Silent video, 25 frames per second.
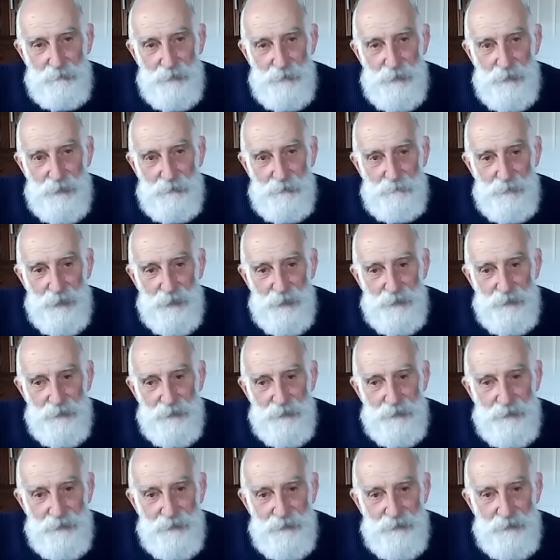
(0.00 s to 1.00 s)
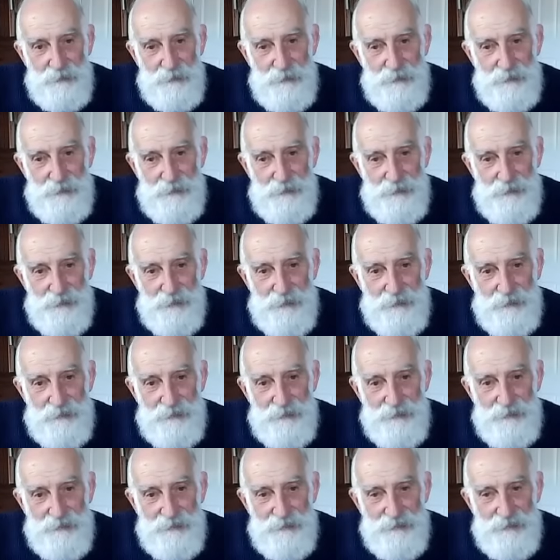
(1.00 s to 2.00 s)
have been in my early
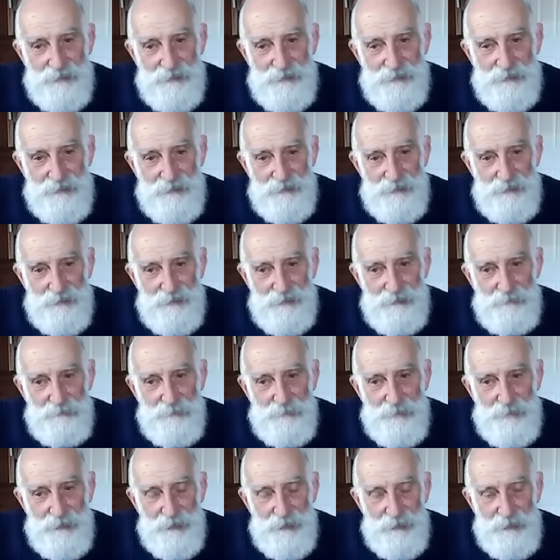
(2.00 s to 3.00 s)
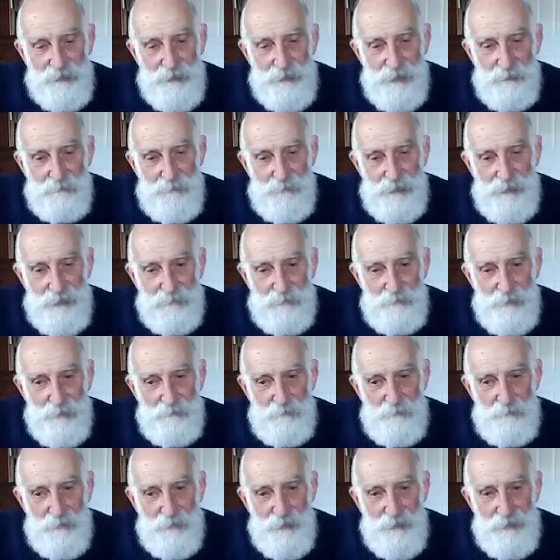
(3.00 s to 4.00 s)
teens, yes, when that came into my
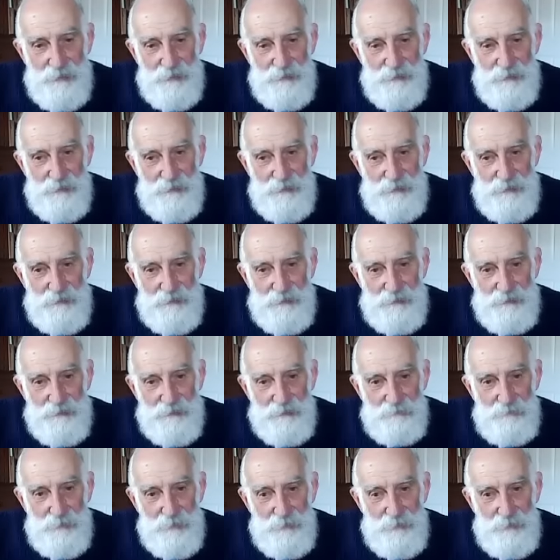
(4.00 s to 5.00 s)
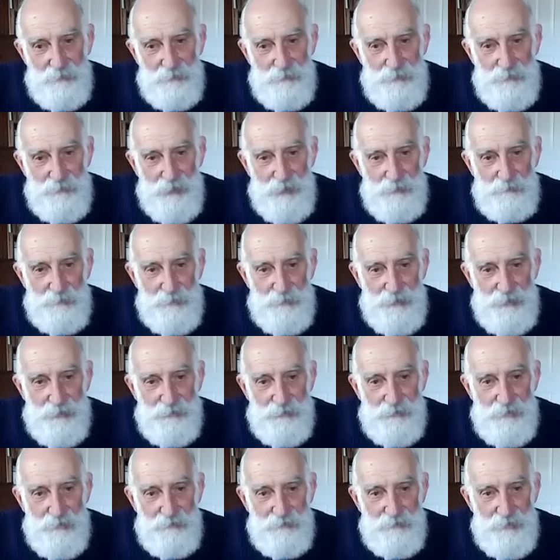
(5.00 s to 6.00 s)
mind. It was a long time ago,
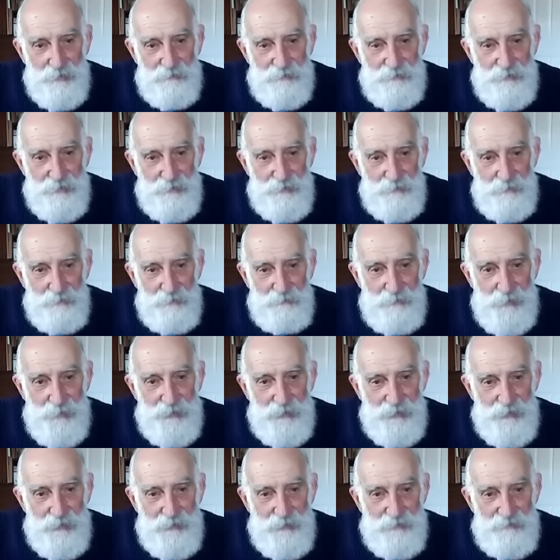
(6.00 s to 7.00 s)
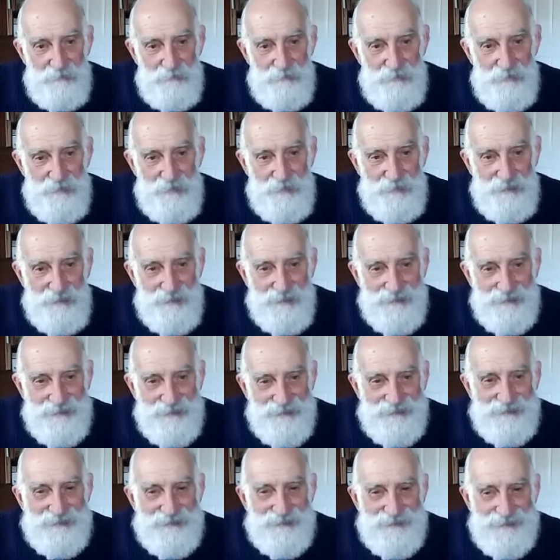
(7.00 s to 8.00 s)
and I've loved it all my life.
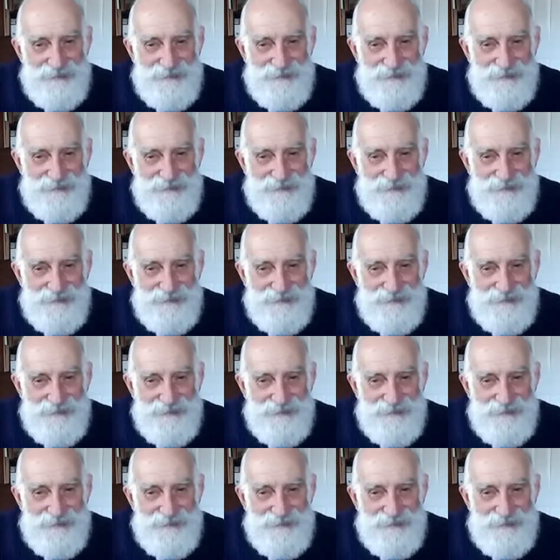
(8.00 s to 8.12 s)
A